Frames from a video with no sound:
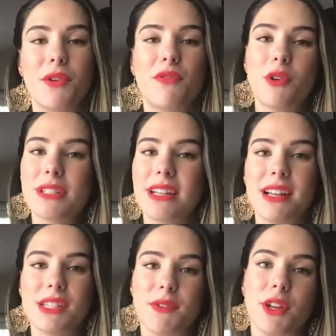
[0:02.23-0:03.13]
for
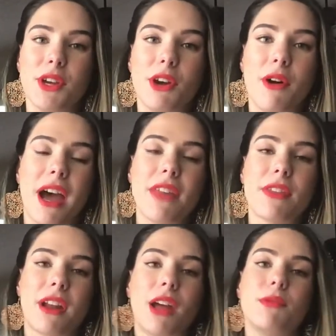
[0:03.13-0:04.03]
today's video, I
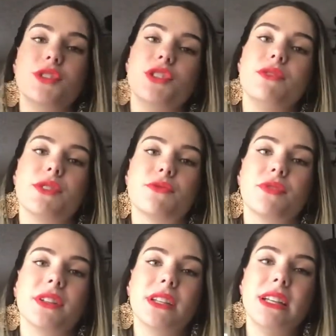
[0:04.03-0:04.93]
thought I would do this
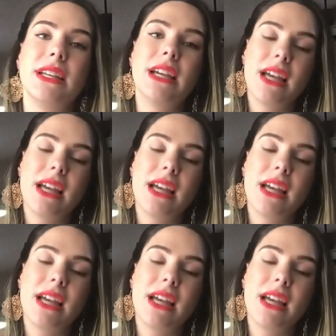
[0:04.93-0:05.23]
really,